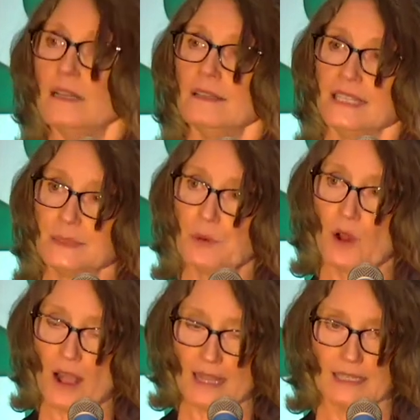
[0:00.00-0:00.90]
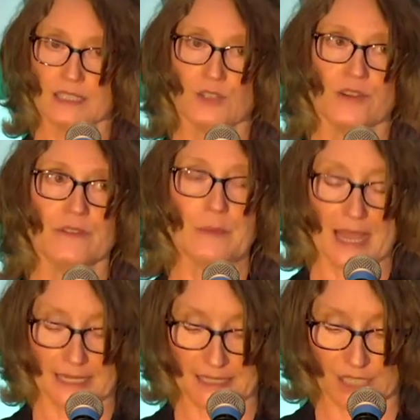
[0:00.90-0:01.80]
This pride is driven
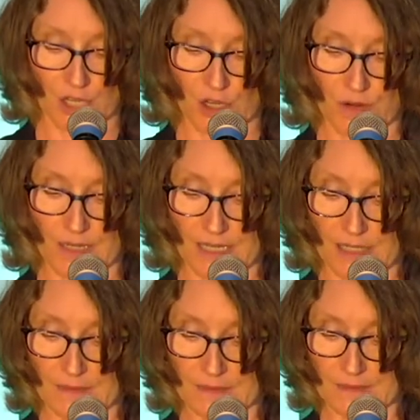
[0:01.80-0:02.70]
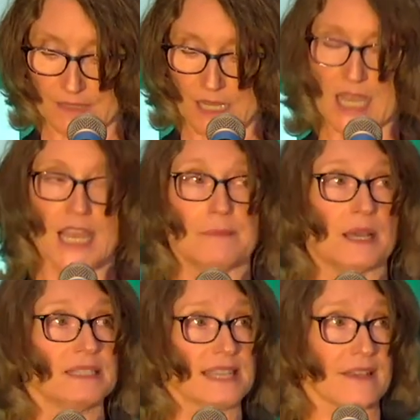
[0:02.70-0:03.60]
by insecurity, he
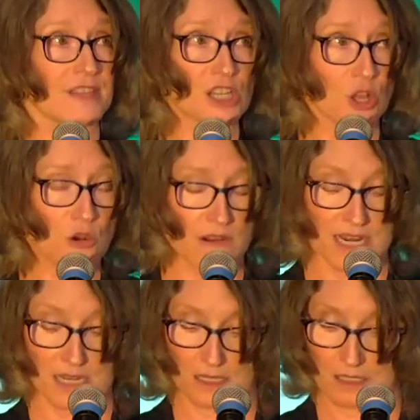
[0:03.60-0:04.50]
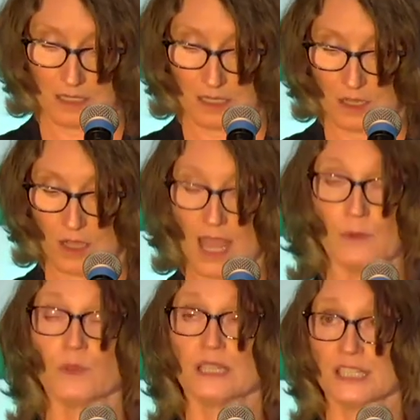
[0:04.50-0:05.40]
must have the glory
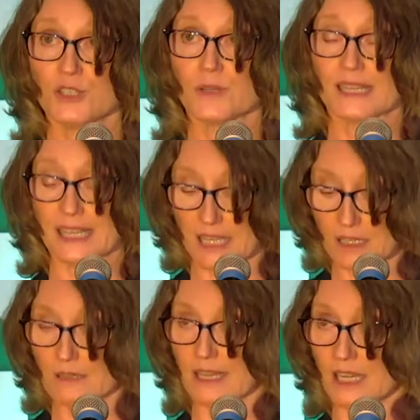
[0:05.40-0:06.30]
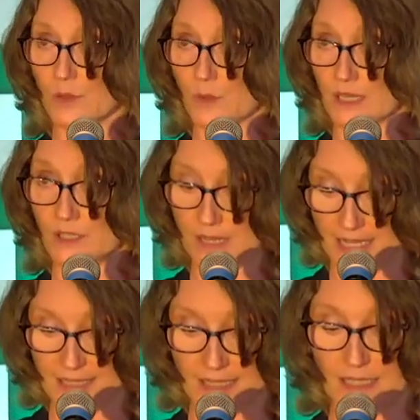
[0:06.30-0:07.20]
and will literally kill anyone who
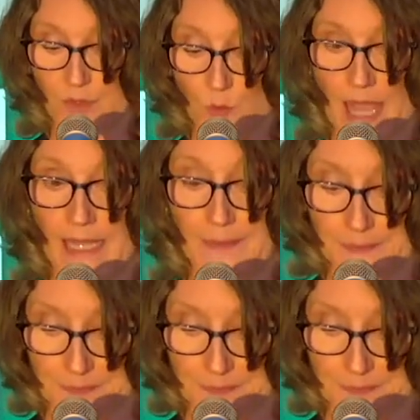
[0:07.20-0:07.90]
gets in his way.